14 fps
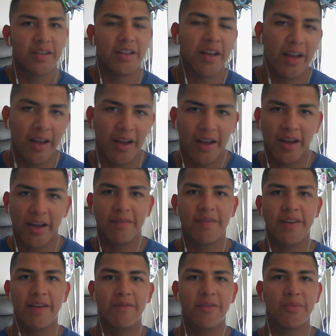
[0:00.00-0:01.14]
I've
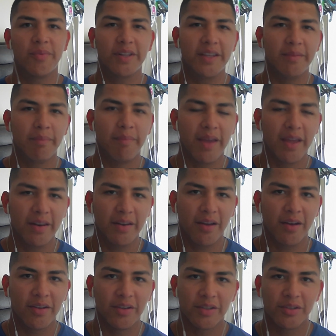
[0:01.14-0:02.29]
never really been
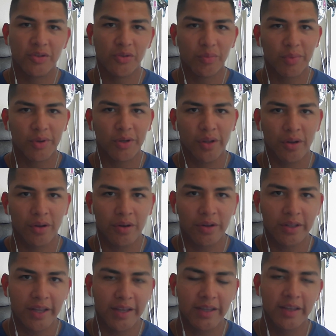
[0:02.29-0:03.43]
on the super long
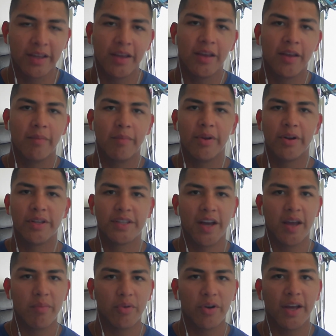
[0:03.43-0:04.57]
like period of
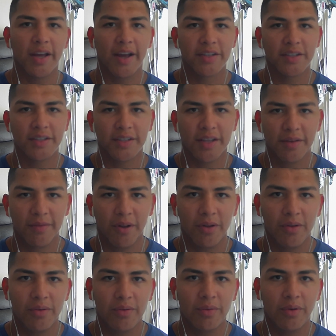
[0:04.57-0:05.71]
time where I actually did
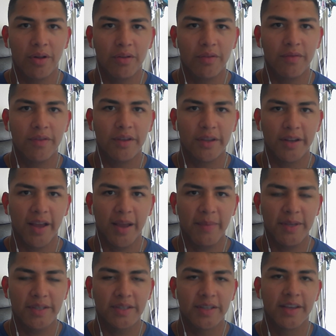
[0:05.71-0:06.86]
follow all of the good
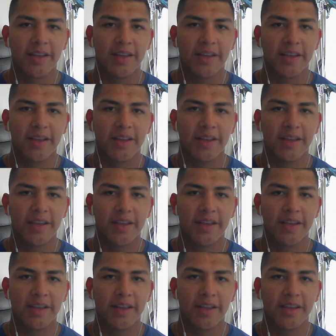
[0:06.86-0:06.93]
habits.